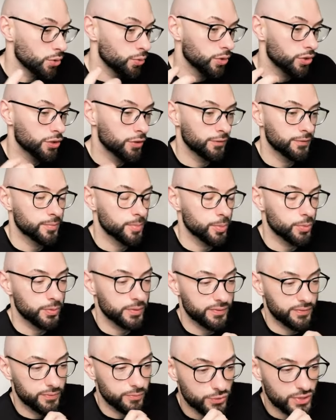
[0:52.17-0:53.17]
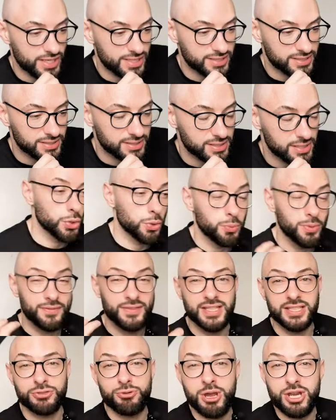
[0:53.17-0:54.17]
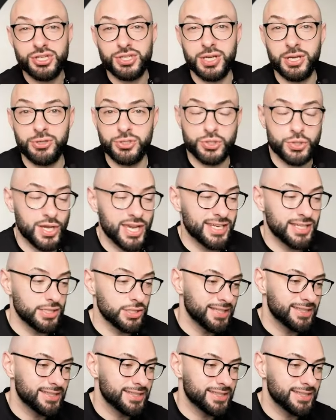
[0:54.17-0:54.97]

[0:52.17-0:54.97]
who are comfortable with risk. So with discretionary trading,